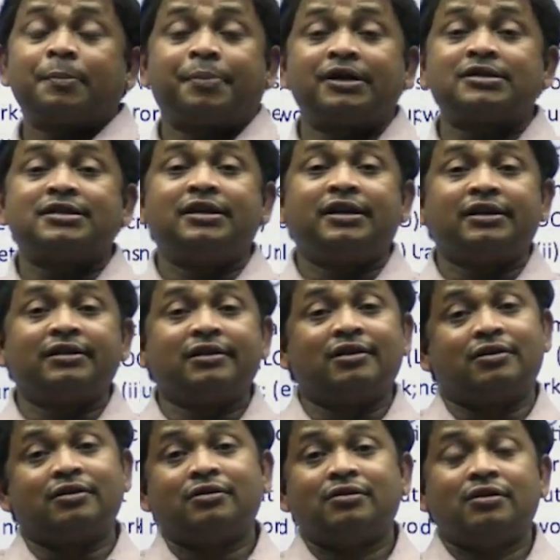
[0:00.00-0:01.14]
present in
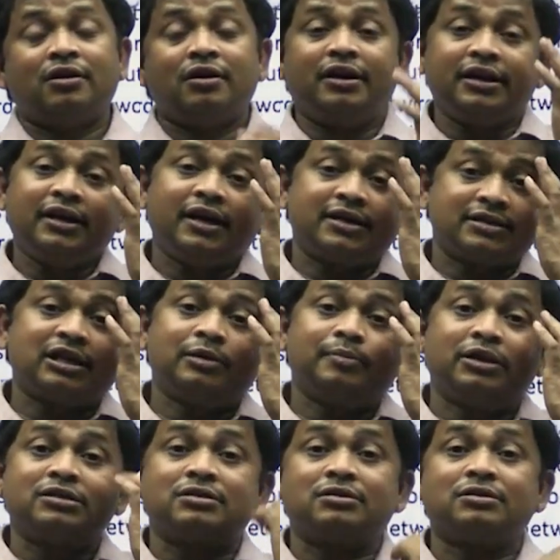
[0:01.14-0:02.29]
the DA
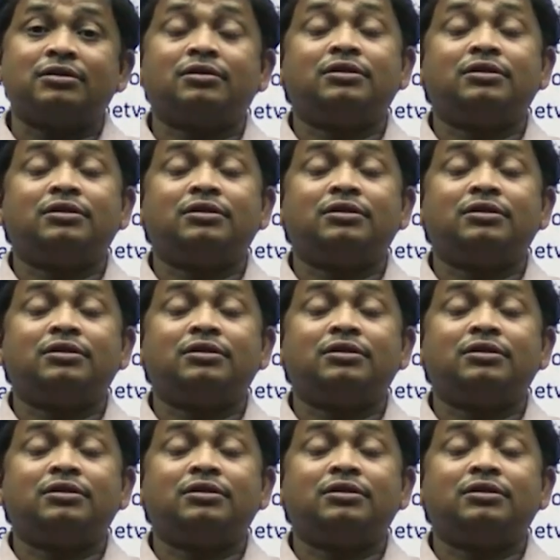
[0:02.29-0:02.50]
syllabus.